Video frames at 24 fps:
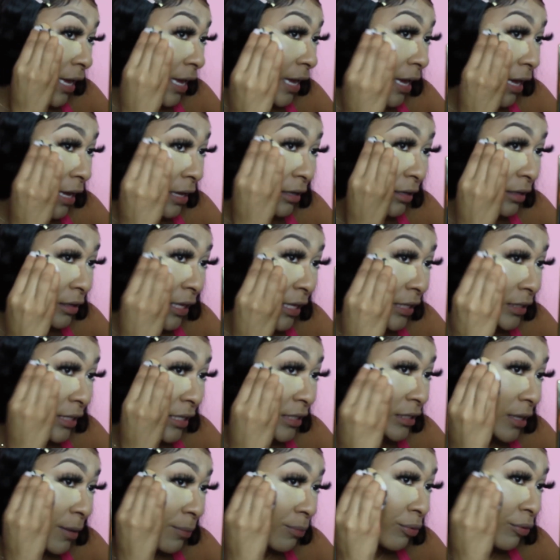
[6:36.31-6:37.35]
And this
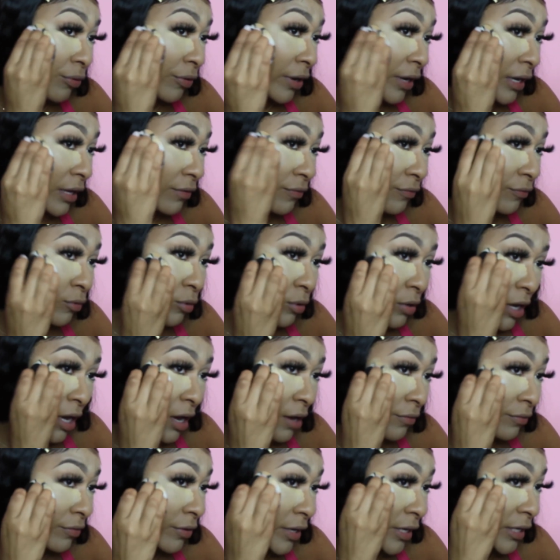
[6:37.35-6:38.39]
is a pretty full
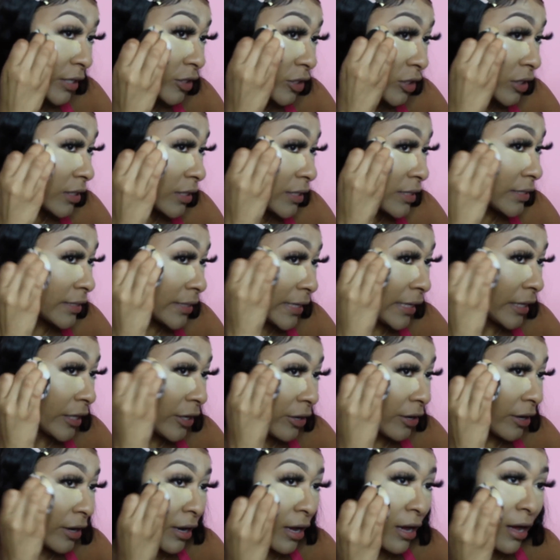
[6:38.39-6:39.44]
coverage
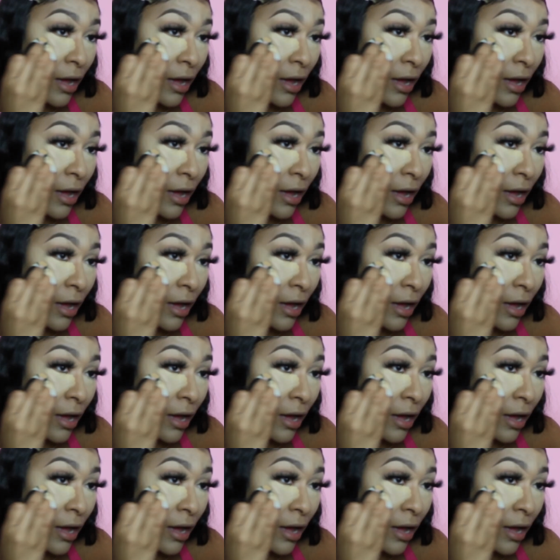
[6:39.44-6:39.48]
concealer.